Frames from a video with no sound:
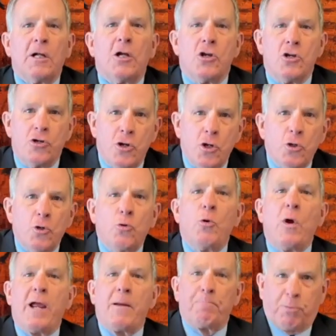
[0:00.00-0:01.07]

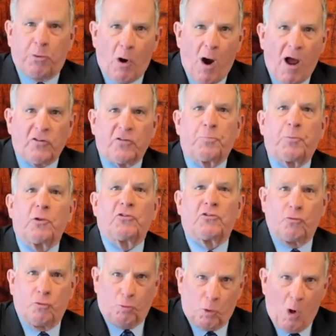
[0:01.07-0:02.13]
new and prosperous
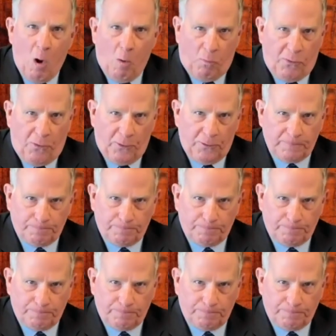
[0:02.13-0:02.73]
growth.